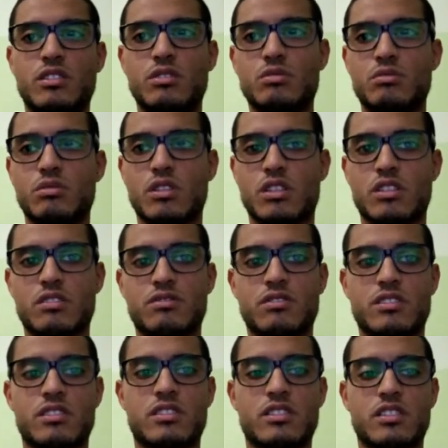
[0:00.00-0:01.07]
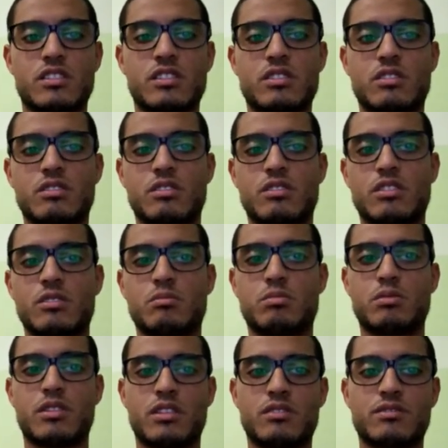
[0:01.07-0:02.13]
You work for a score
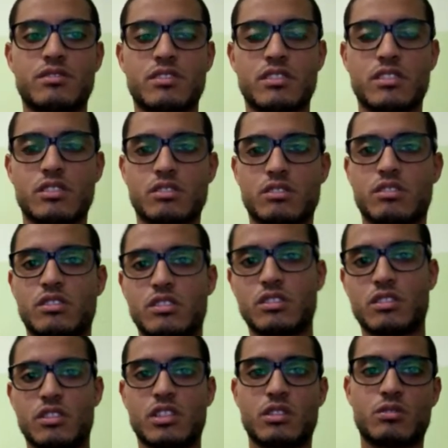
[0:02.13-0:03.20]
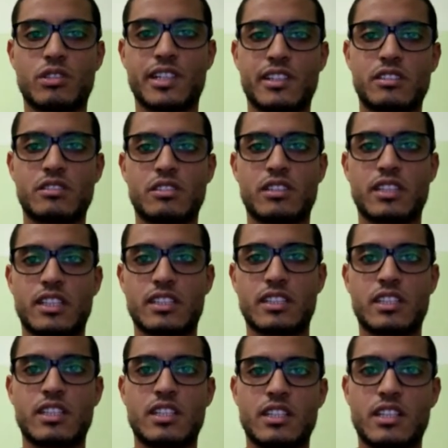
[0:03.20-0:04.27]
above the score you're required to get.
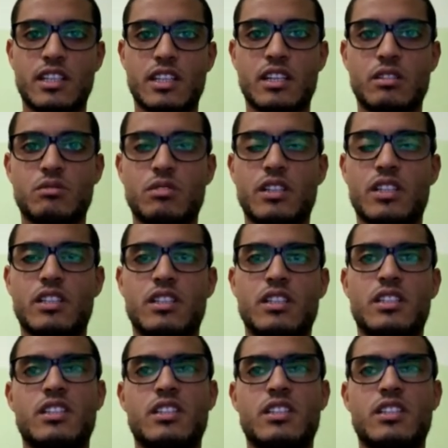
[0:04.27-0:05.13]
That way